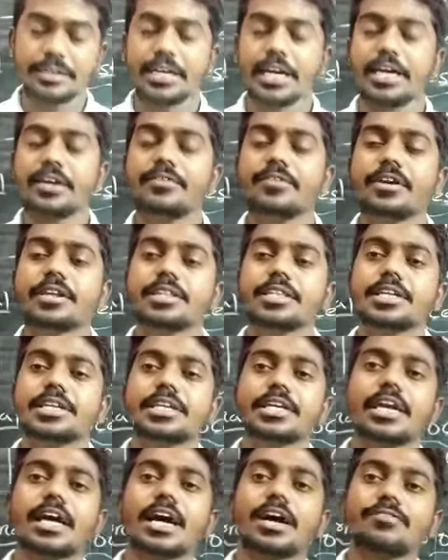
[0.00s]

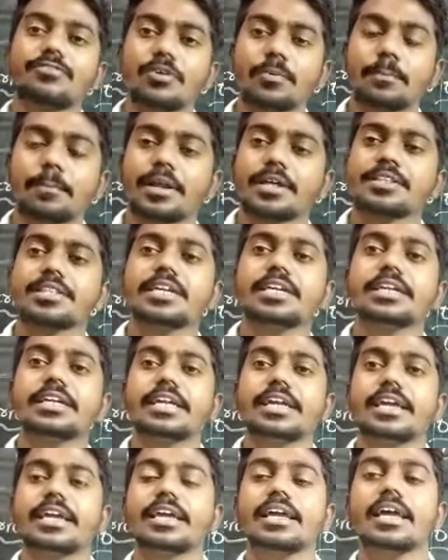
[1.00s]
diversity of present
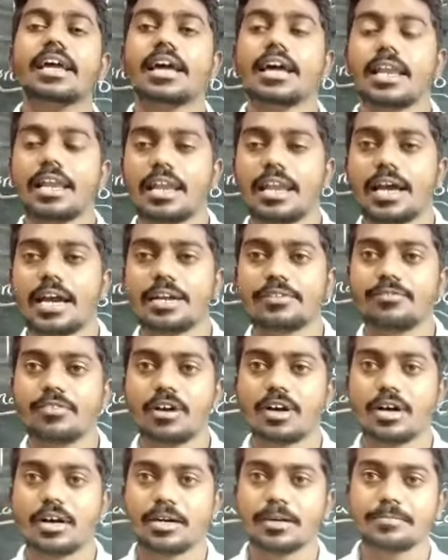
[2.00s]
day
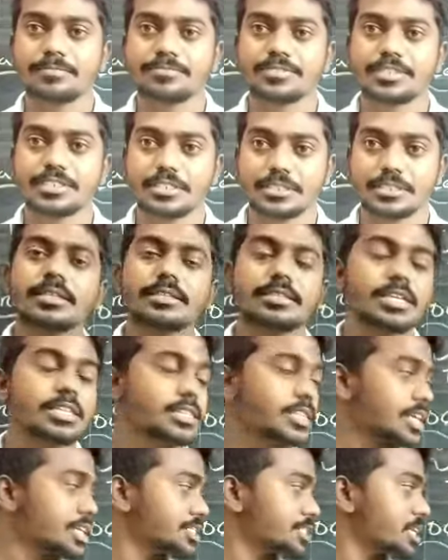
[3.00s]
landforms.
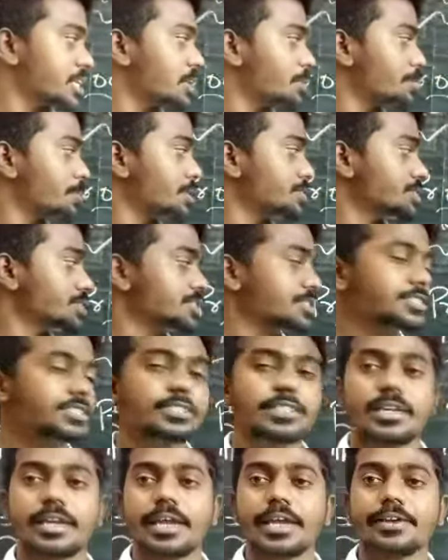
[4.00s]
These external processes
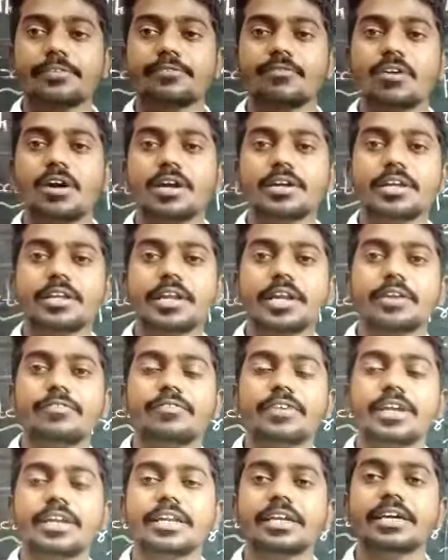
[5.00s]
like water and
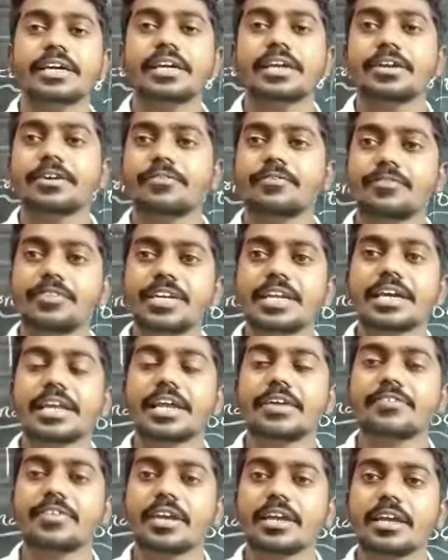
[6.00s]
wind wear
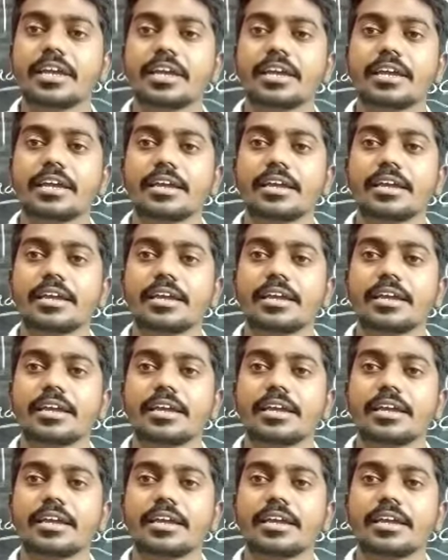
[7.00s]
away